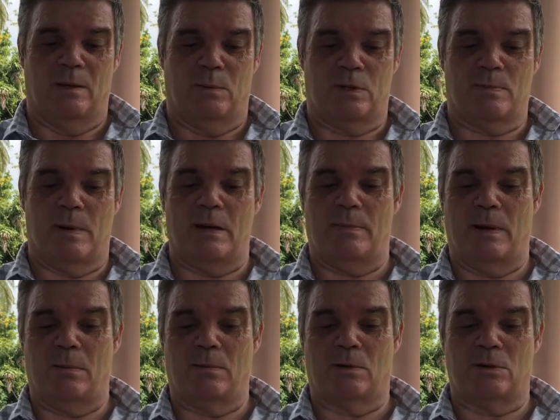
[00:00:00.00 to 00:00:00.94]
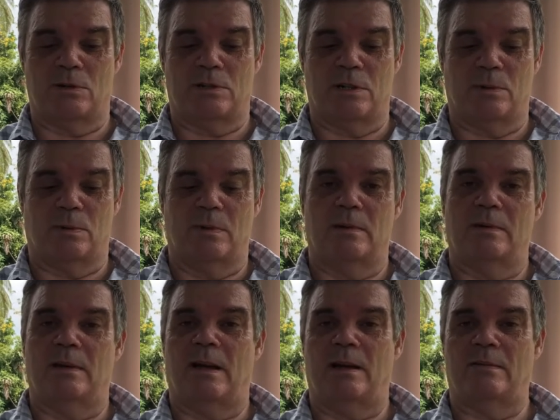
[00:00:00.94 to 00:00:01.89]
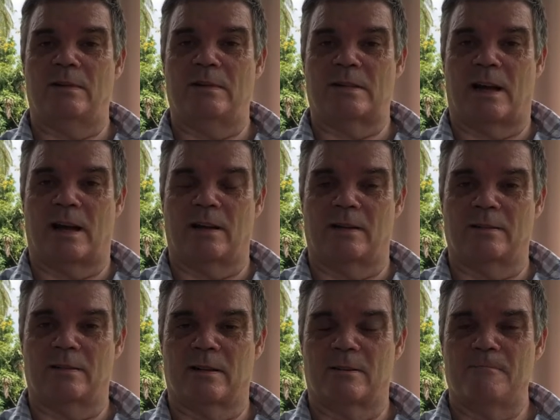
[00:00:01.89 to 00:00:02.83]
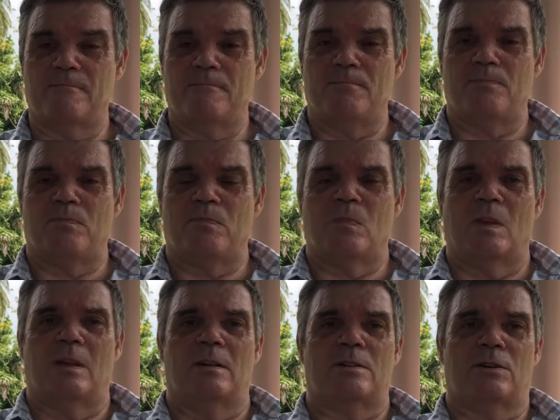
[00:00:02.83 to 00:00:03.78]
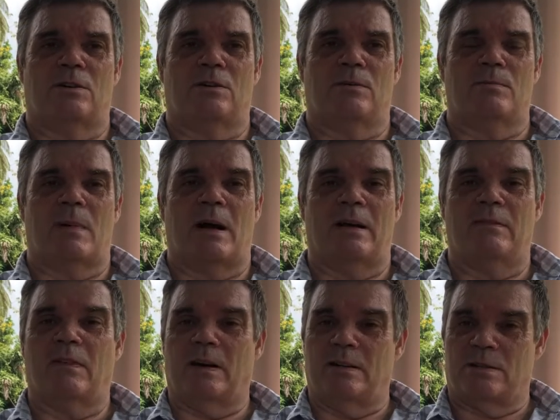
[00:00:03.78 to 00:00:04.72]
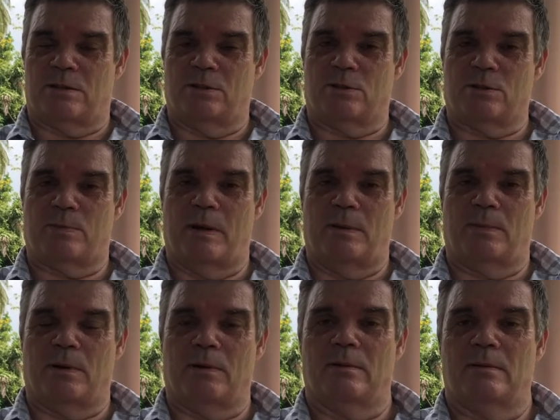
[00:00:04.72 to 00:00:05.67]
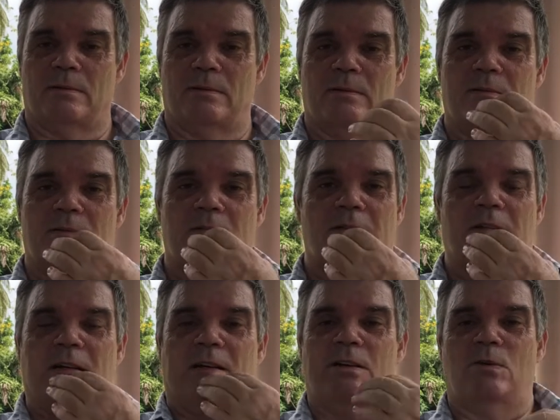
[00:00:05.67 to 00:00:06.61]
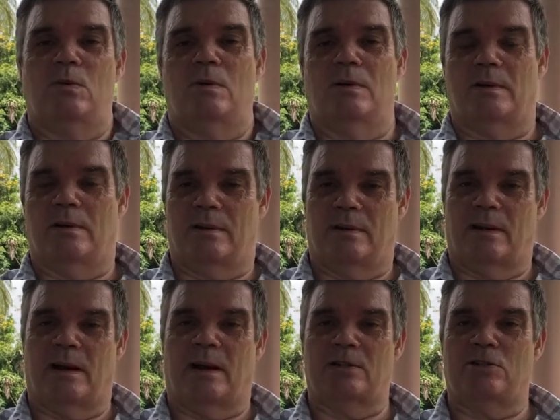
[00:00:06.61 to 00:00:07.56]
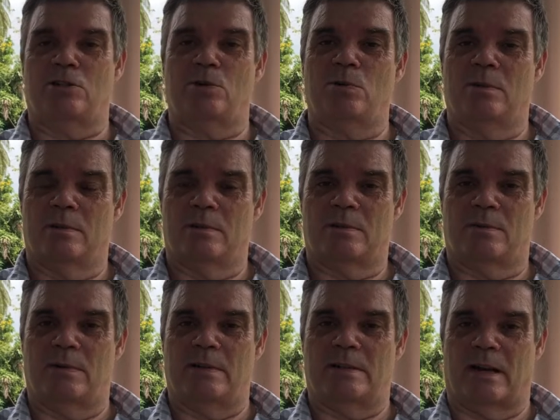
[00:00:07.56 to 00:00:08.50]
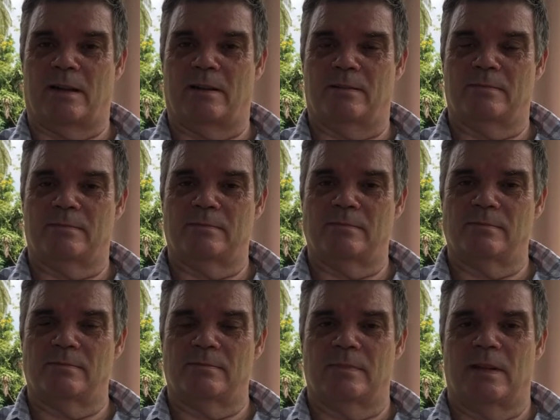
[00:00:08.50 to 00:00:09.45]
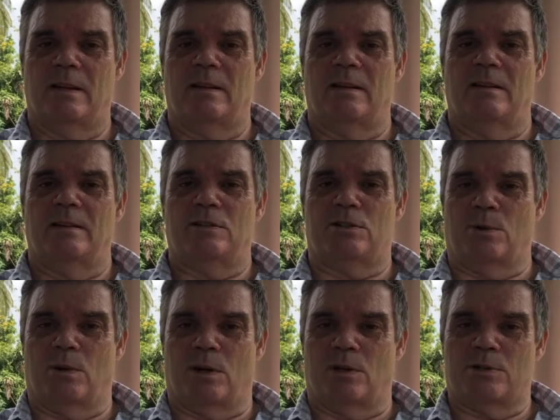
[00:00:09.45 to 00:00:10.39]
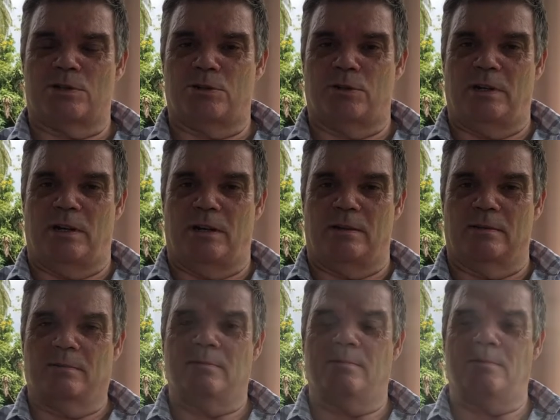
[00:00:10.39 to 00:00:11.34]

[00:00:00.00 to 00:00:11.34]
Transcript: which many people could do here in Thailand. So my advice to those people who are due to retire, do a lot of studying,